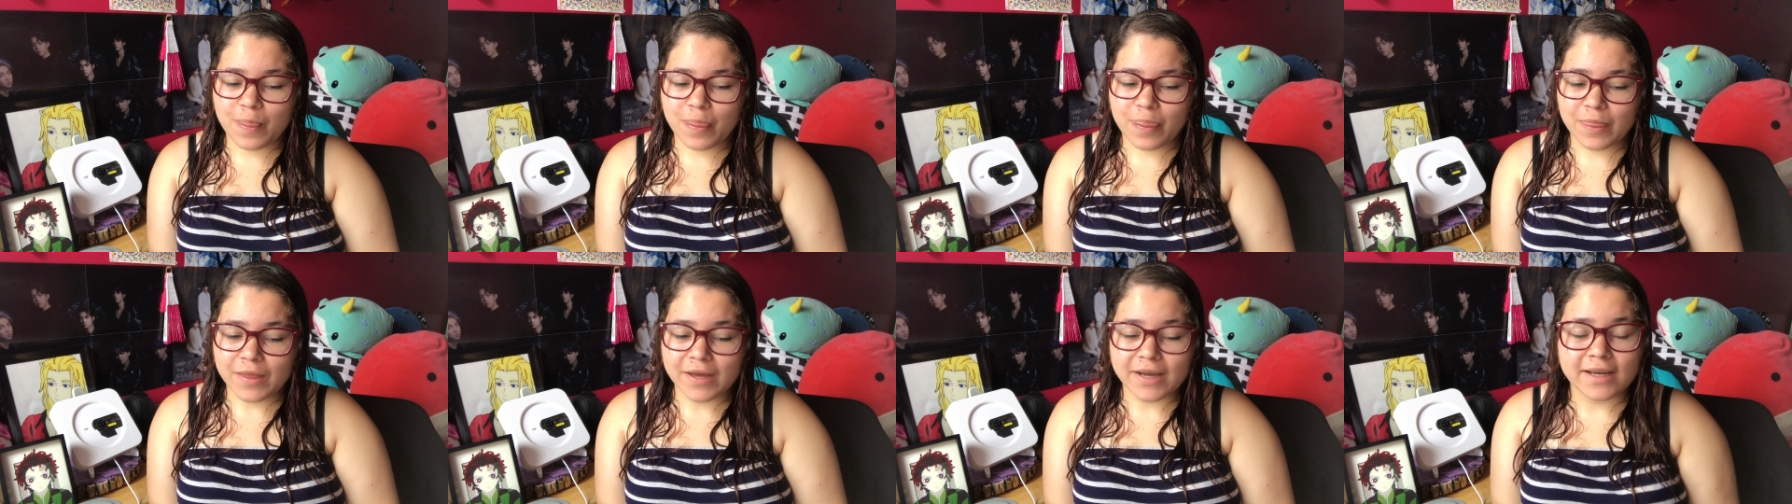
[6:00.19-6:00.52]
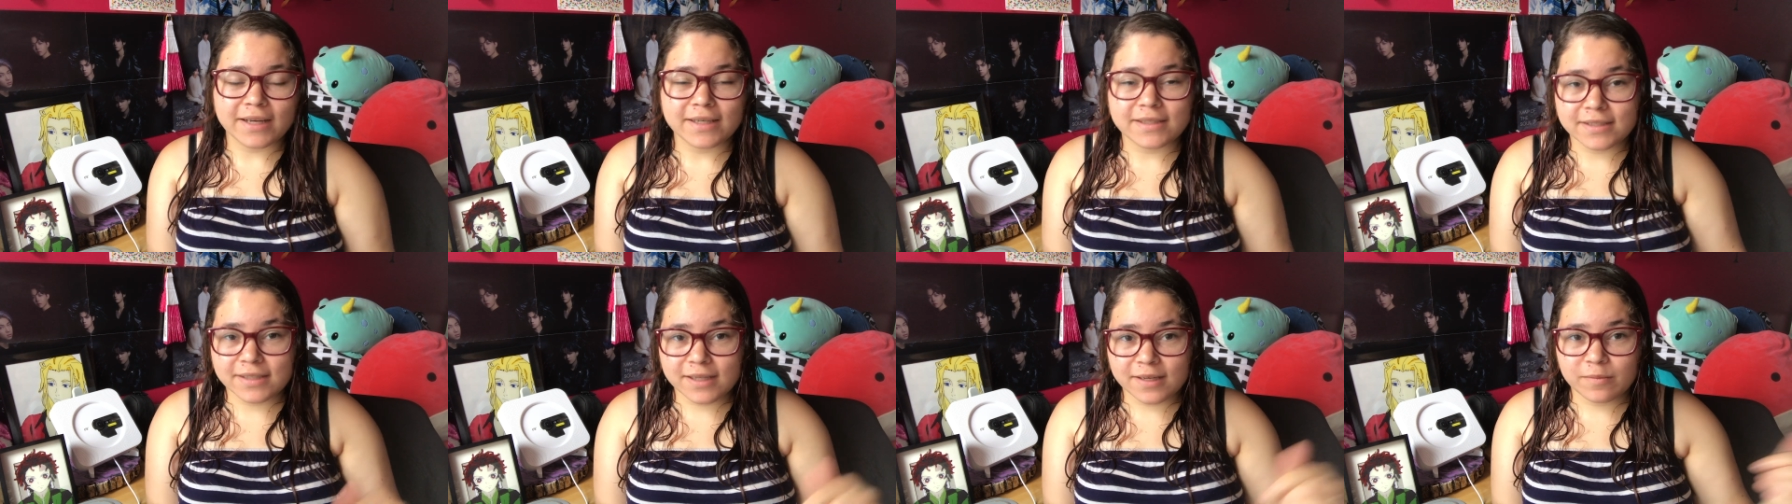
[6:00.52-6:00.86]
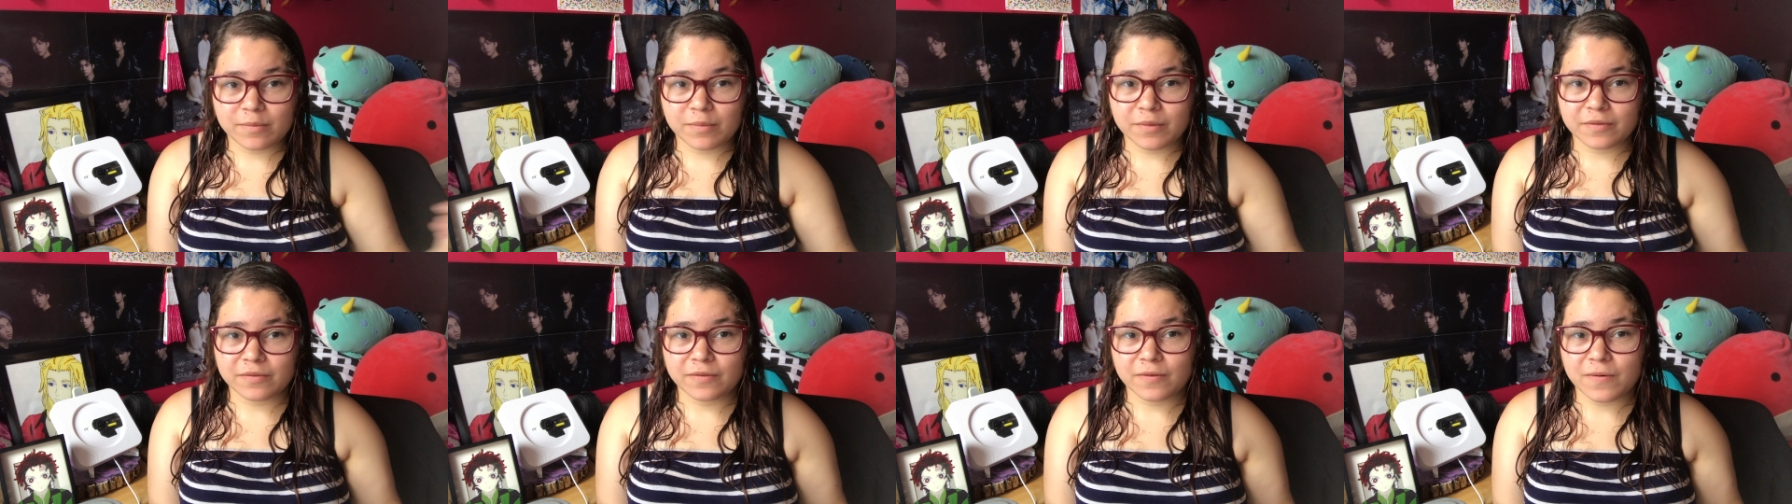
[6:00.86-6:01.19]
Like I said
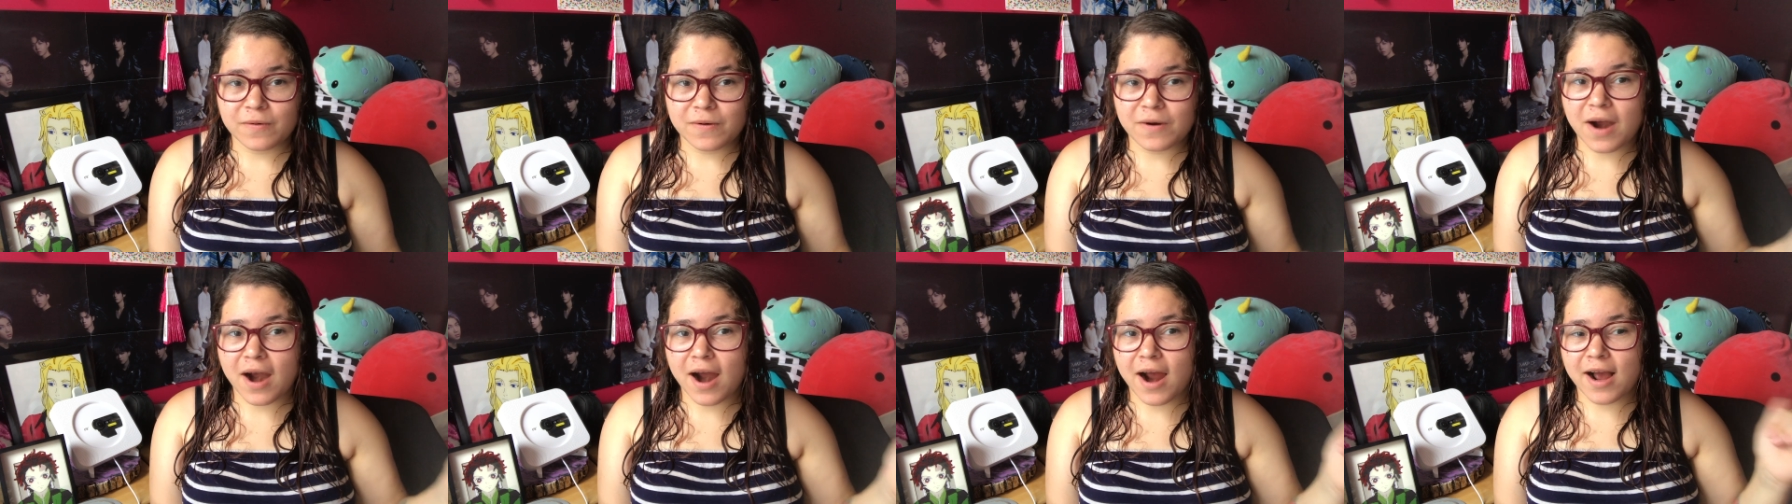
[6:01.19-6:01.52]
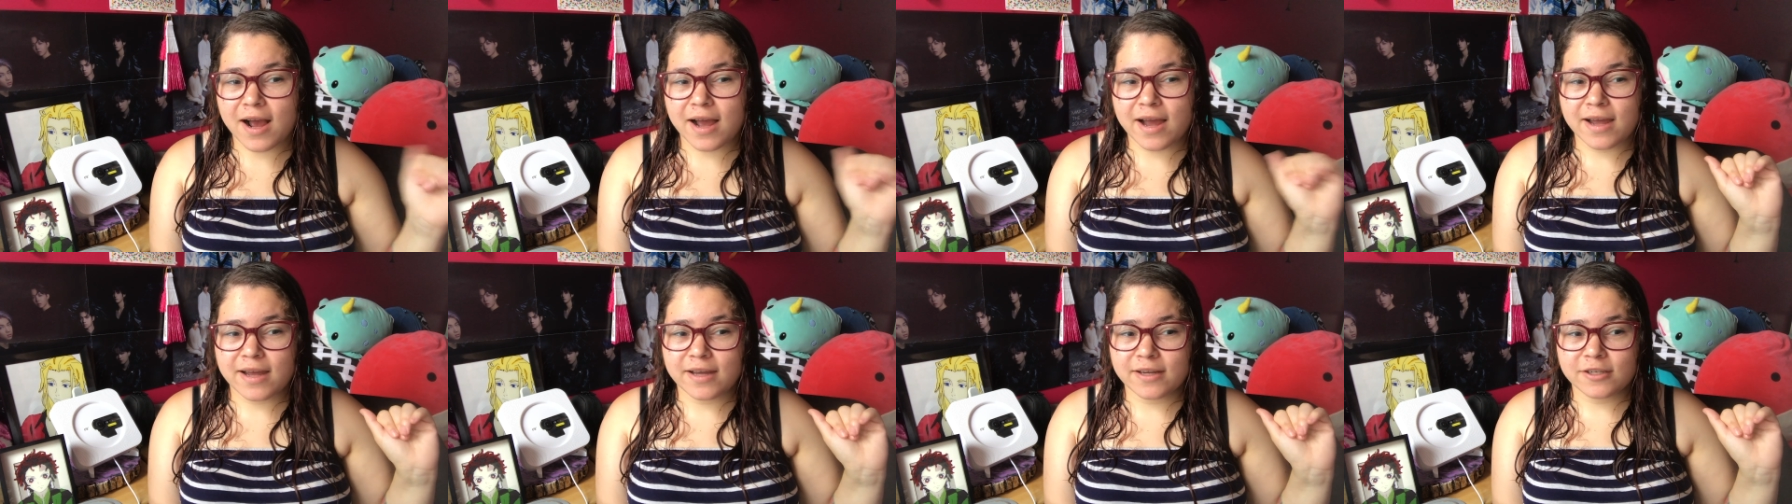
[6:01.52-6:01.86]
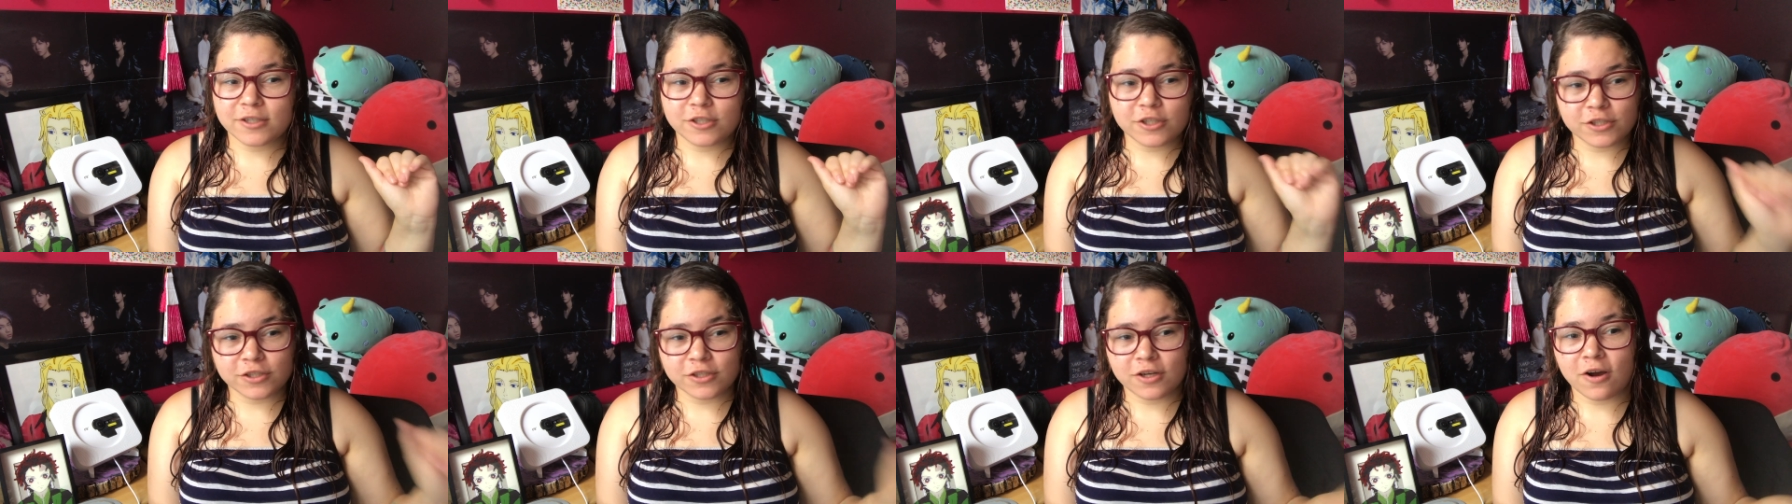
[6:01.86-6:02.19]
before, I
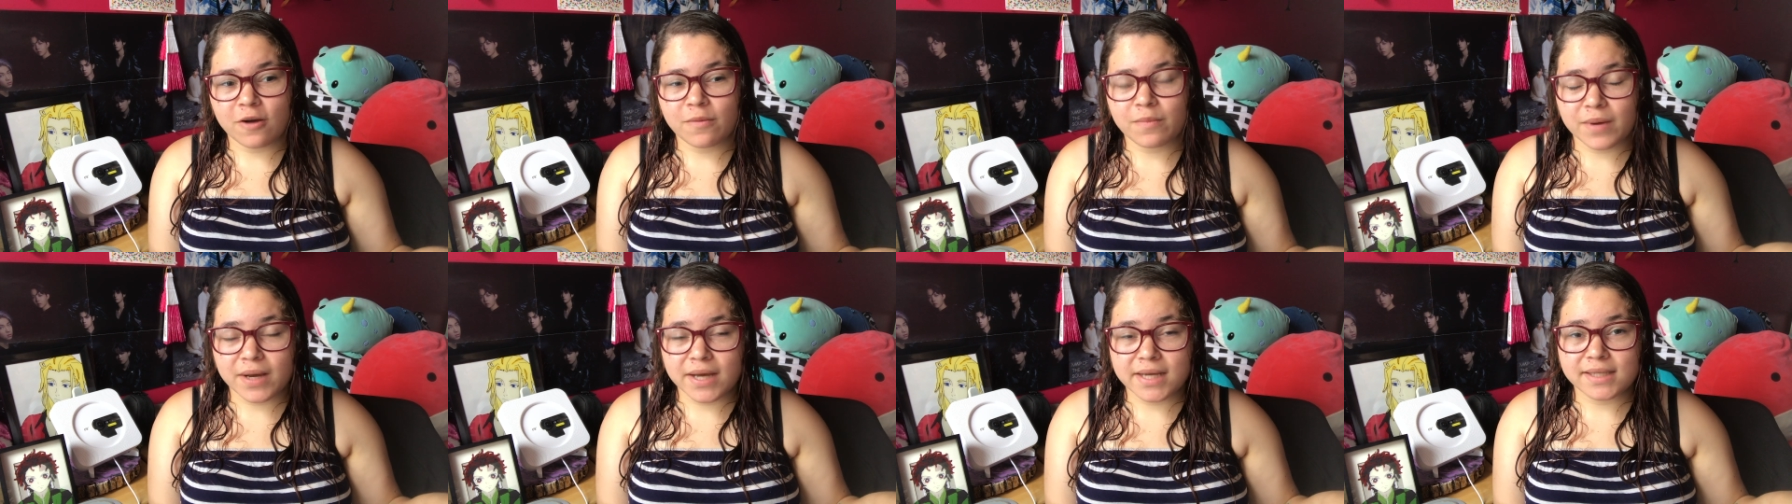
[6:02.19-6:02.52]
just got my